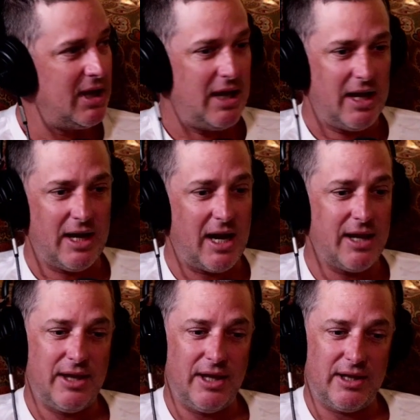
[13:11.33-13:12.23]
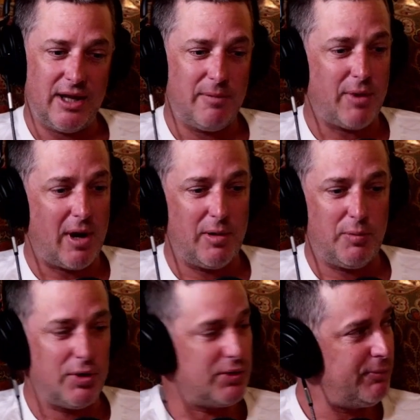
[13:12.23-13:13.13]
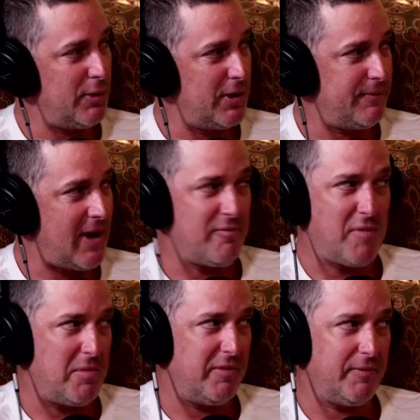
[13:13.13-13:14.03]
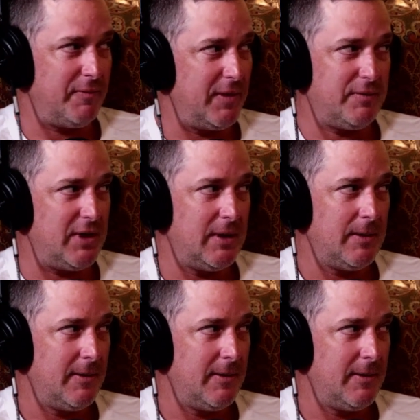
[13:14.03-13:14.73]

and I think they probably push 45, maybe even 50.